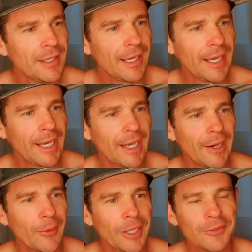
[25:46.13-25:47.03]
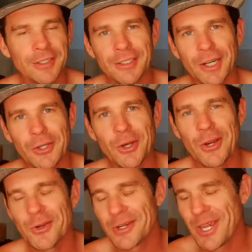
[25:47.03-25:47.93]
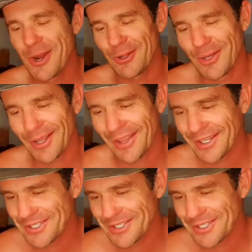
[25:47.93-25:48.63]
And whatever. I knew a girl like that.